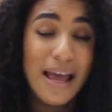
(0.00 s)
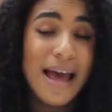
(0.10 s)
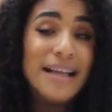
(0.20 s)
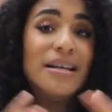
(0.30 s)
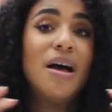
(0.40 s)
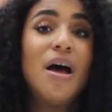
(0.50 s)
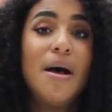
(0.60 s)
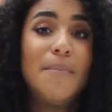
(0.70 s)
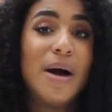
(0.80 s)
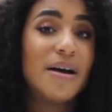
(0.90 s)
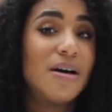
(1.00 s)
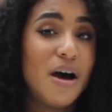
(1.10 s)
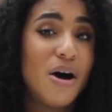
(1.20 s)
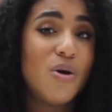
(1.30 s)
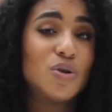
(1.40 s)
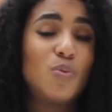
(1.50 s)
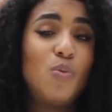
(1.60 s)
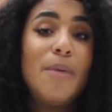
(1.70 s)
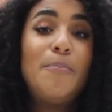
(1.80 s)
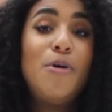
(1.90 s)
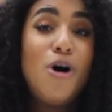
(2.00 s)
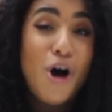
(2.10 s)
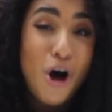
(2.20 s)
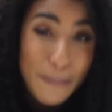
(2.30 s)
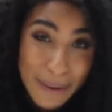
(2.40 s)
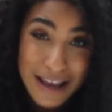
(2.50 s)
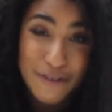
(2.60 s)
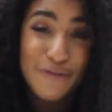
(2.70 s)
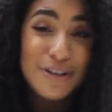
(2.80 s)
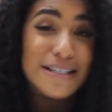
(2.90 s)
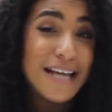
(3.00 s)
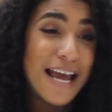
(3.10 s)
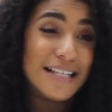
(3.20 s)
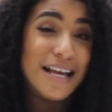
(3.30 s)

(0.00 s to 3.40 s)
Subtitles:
And my curls were popping for days.